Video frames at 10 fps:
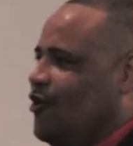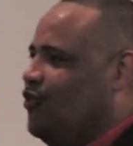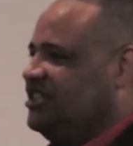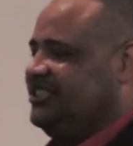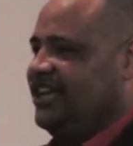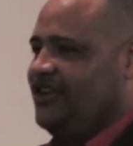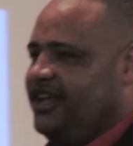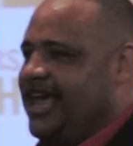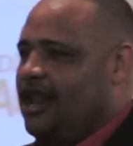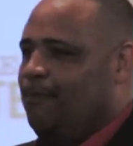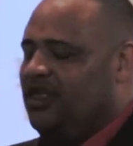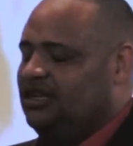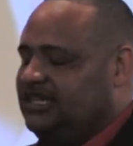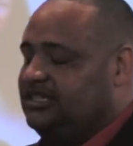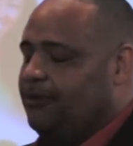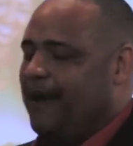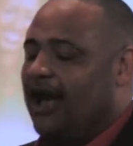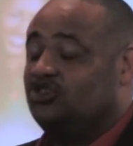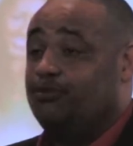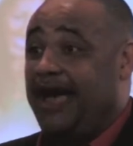Resilient, an ability to
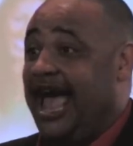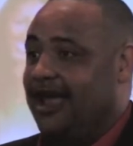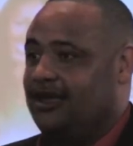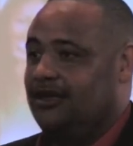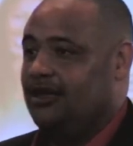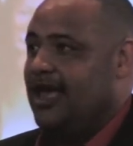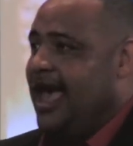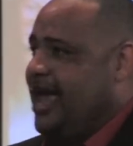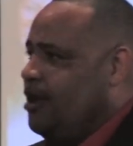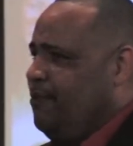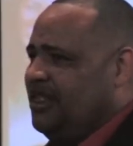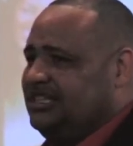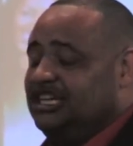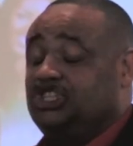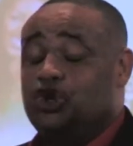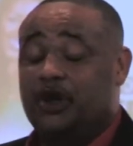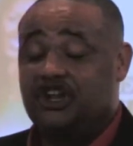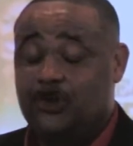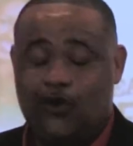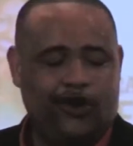bounce back, an ability to
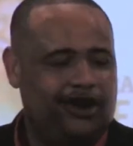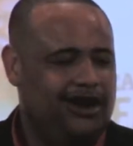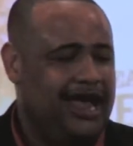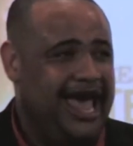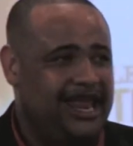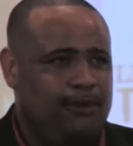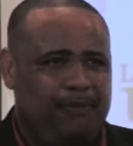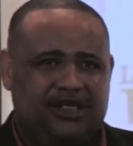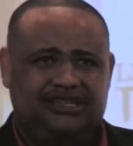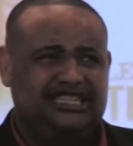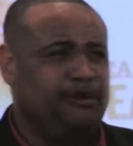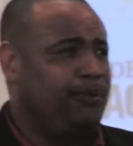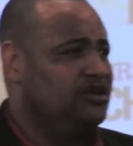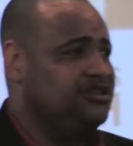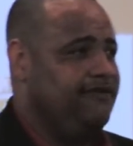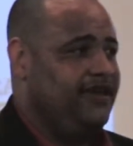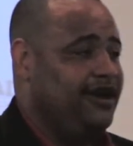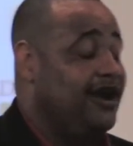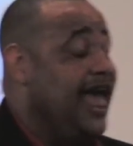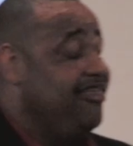endure, an ability to
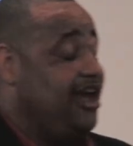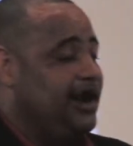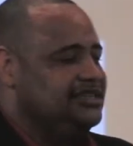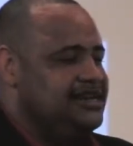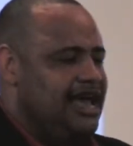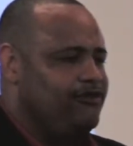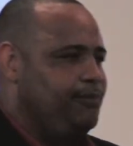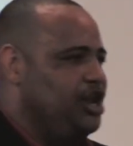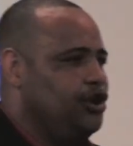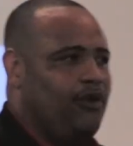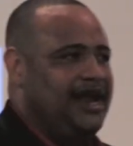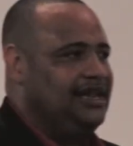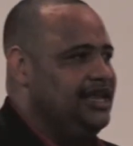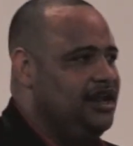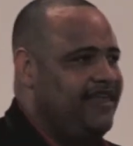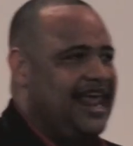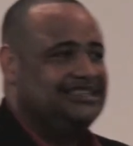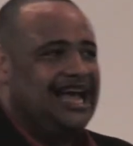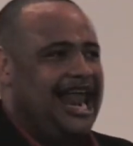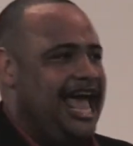persevere. There has never been a great leader that
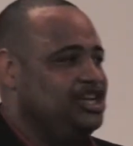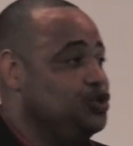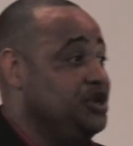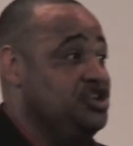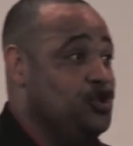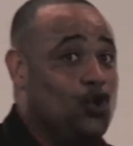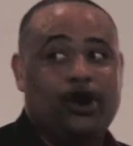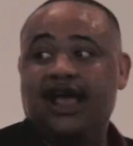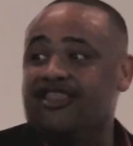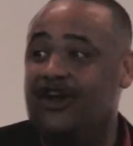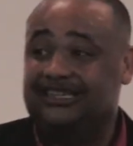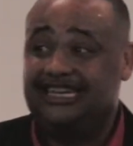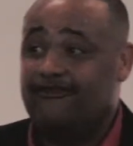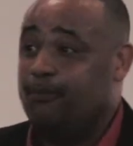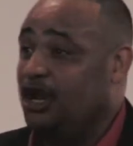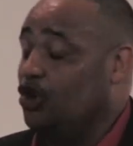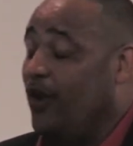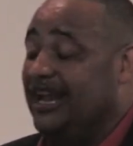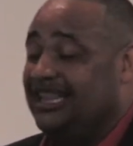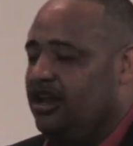has not had to endure. There has never been a
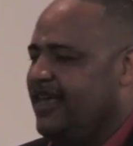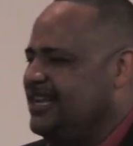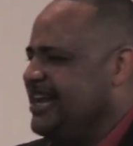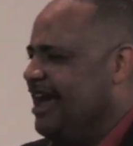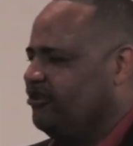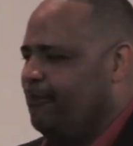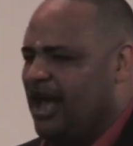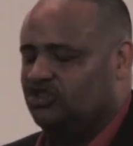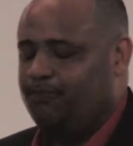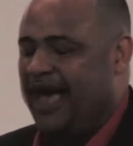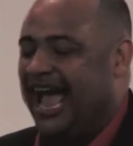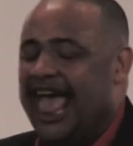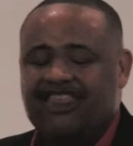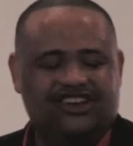great leader that didn't have to bounce back.